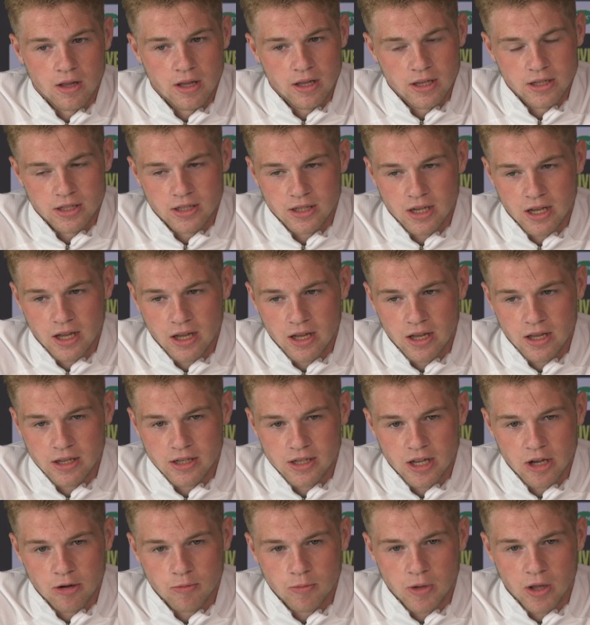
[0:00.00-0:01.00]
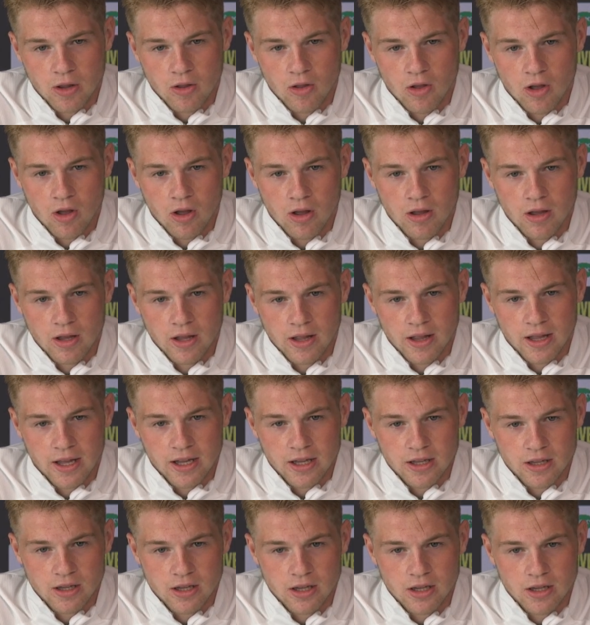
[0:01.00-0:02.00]
It's helped a lot, and I
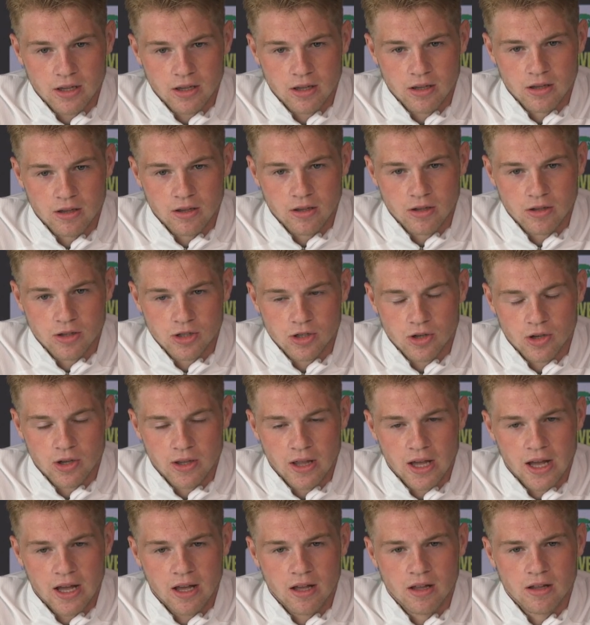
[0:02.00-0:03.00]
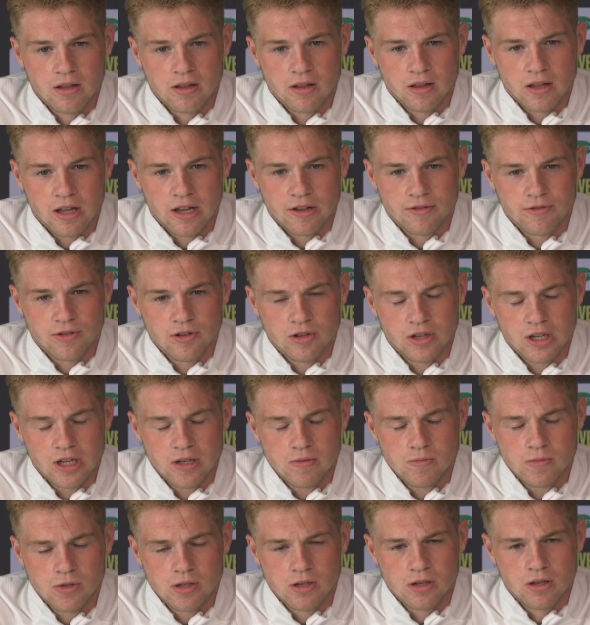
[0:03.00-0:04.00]
think you saw that the last few
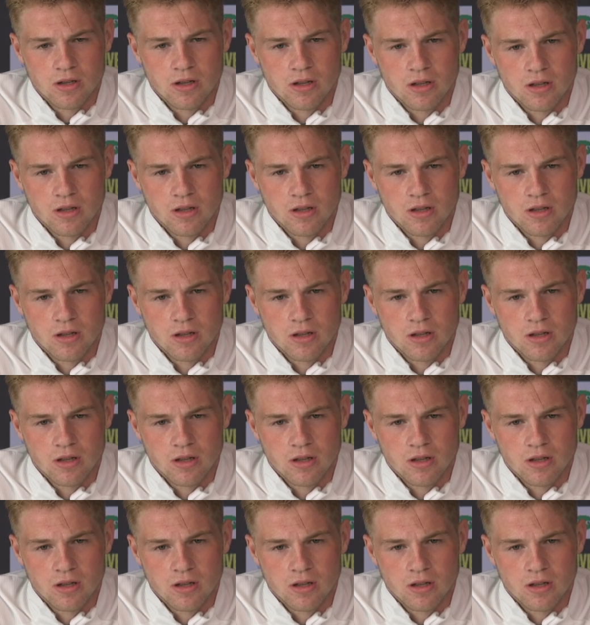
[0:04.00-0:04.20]
games.